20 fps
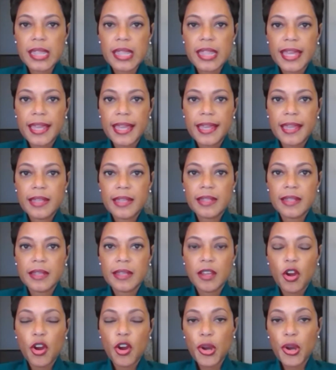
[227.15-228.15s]
they
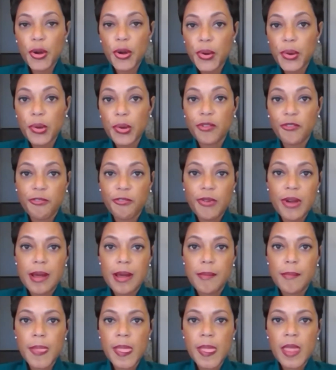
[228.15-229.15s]
heard
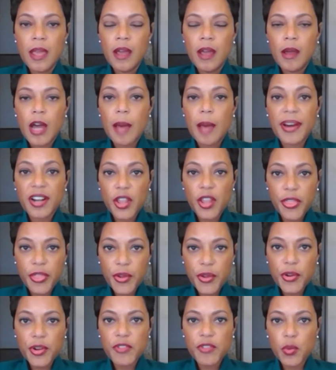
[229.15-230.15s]
from about a
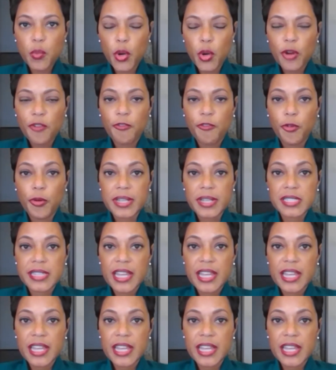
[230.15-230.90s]
third of the workforce.